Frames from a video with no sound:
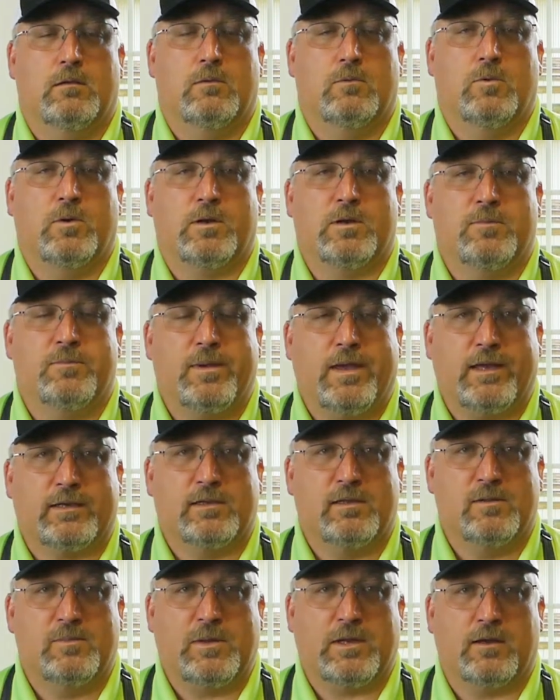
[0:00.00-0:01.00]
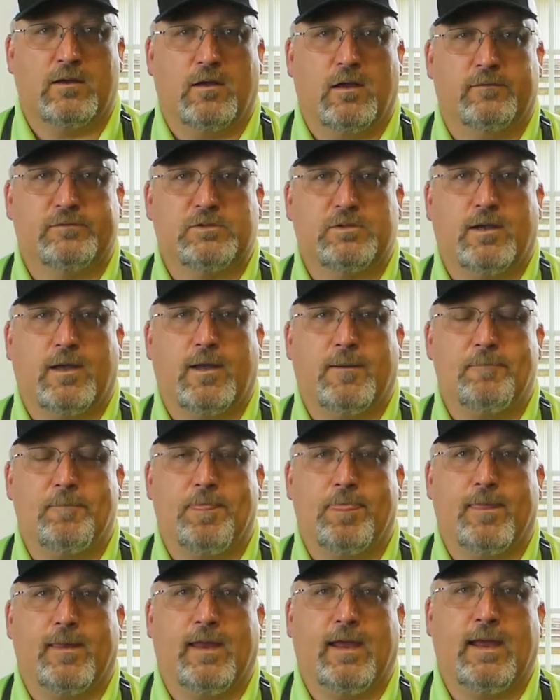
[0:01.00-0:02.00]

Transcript: Welcome back to the McGolf Shop,